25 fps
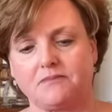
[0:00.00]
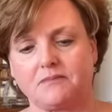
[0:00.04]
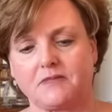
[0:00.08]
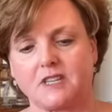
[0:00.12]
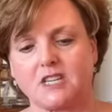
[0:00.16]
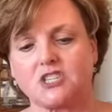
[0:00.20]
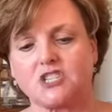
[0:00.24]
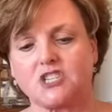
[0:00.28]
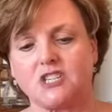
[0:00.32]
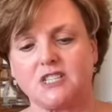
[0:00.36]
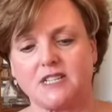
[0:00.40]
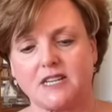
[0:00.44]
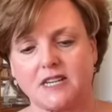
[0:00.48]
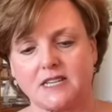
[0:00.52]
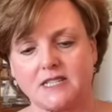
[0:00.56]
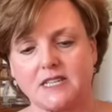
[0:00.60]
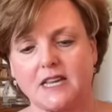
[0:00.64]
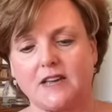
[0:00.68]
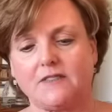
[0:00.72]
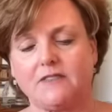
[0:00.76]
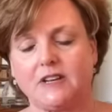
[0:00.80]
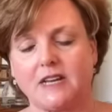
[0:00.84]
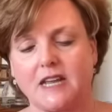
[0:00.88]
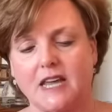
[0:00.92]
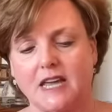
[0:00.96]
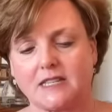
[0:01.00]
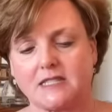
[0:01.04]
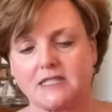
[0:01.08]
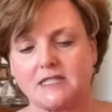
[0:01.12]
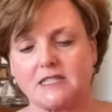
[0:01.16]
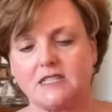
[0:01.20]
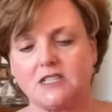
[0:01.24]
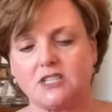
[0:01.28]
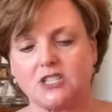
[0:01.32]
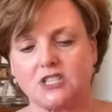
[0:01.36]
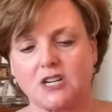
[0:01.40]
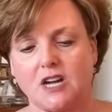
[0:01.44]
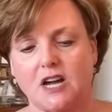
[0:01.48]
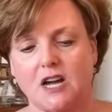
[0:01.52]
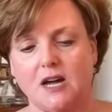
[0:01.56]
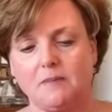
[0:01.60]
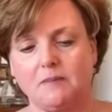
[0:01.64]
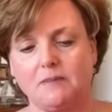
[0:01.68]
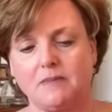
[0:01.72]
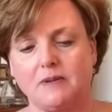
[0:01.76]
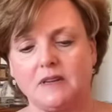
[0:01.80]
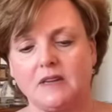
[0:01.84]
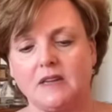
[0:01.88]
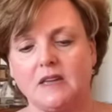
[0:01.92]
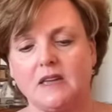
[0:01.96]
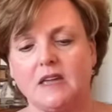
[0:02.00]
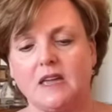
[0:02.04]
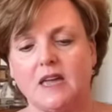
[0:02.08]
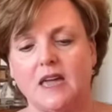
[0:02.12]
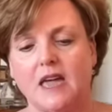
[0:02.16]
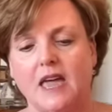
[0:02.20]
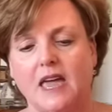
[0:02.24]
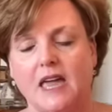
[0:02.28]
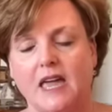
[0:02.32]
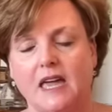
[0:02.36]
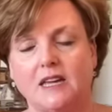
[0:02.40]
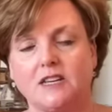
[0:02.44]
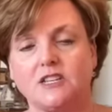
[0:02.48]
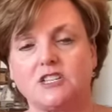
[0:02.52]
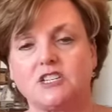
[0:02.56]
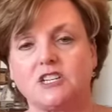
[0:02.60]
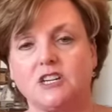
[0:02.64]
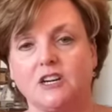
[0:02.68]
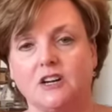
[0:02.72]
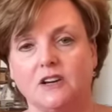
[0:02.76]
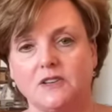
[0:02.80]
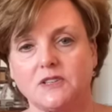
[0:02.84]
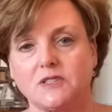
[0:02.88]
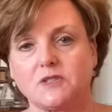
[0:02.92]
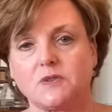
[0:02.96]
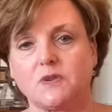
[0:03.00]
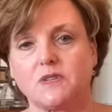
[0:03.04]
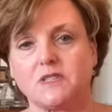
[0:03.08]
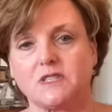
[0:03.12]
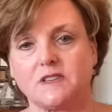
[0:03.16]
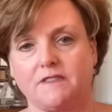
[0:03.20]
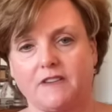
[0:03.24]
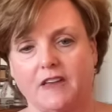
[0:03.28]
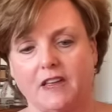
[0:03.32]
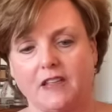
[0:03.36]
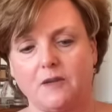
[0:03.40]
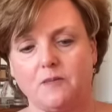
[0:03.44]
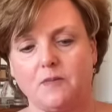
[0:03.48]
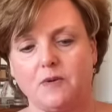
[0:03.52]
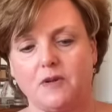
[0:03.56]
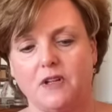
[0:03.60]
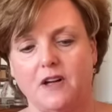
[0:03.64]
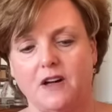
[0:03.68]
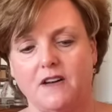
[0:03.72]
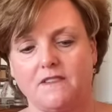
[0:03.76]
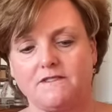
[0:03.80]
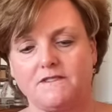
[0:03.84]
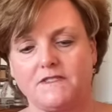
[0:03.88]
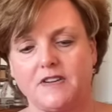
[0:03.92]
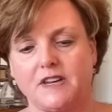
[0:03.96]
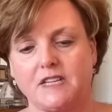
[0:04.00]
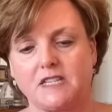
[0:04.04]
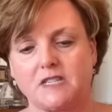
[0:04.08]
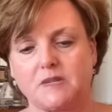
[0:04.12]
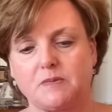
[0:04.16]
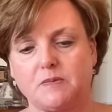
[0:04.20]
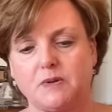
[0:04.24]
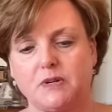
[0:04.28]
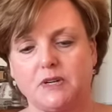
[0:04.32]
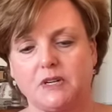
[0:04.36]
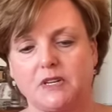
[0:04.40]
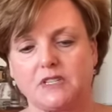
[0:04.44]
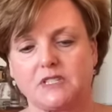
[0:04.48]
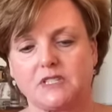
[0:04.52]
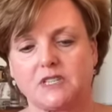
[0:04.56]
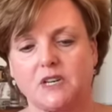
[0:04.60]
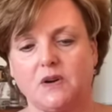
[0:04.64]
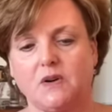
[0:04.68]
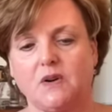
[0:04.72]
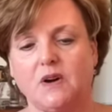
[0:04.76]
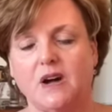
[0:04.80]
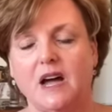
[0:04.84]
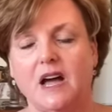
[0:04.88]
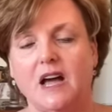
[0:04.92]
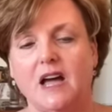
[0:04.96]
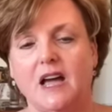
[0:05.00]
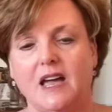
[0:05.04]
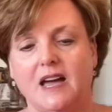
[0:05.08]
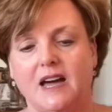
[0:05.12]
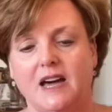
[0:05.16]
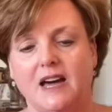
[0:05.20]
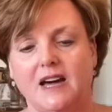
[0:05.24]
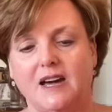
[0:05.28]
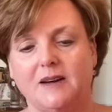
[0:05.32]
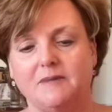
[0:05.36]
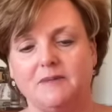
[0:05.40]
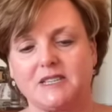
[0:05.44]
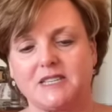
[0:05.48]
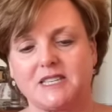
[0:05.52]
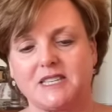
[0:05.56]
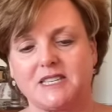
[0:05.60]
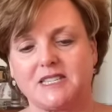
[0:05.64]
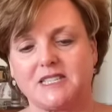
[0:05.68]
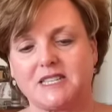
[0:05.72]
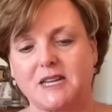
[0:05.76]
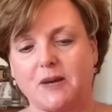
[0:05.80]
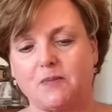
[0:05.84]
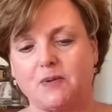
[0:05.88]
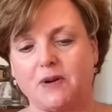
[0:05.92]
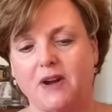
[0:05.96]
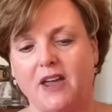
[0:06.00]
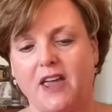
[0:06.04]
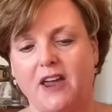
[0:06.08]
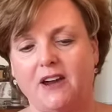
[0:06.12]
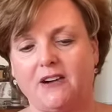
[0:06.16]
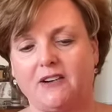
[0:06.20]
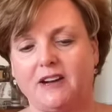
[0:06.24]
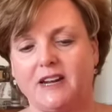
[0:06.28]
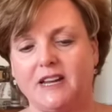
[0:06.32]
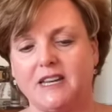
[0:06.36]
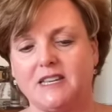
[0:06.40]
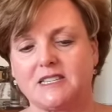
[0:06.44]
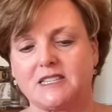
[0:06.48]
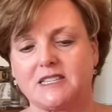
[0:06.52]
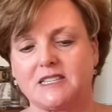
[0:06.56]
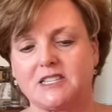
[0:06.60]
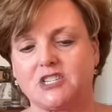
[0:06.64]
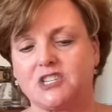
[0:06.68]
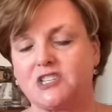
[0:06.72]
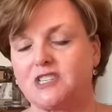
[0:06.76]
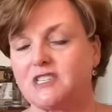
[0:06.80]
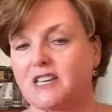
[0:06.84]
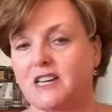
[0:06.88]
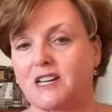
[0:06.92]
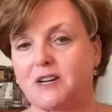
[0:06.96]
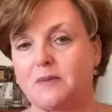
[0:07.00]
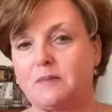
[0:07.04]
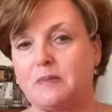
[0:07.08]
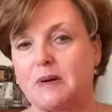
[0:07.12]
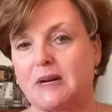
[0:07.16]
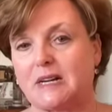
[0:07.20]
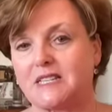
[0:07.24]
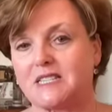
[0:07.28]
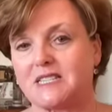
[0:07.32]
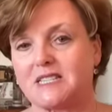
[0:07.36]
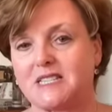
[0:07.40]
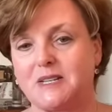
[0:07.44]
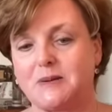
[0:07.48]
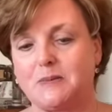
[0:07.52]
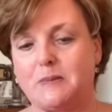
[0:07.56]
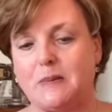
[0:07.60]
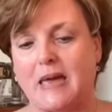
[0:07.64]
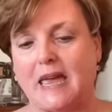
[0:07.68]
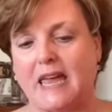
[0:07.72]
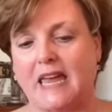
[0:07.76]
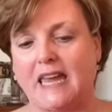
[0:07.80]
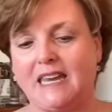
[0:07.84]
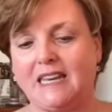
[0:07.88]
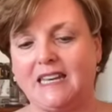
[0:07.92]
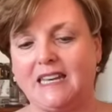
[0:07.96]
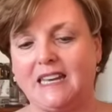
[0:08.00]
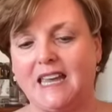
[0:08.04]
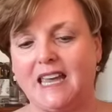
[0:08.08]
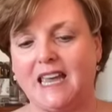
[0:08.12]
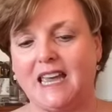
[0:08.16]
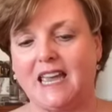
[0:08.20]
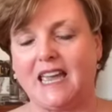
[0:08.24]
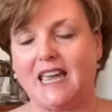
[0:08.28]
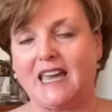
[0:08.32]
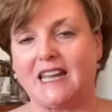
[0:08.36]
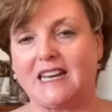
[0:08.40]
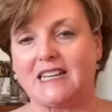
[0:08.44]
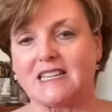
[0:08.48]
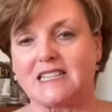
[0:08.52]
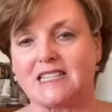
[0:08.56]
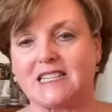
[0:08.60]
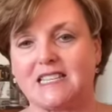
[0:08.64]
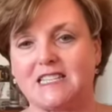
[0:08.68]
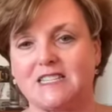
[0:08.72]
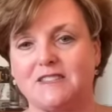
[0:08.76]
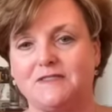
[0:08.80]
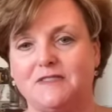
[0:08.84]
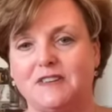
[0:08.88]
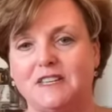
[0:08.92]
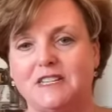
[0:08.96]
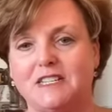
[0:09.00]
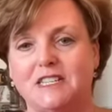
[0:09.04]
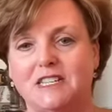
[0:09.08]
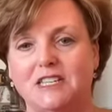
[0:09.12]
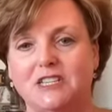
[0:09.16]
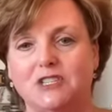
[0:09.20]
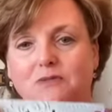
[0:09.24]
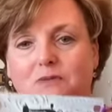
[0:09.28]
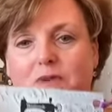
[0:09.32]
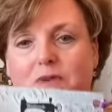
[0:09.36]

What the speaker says: She does have an Etsy shop, and she also is available on Facebook. So It says Deborah Harry's. She's out of Buxton, Maine, and it says Vintage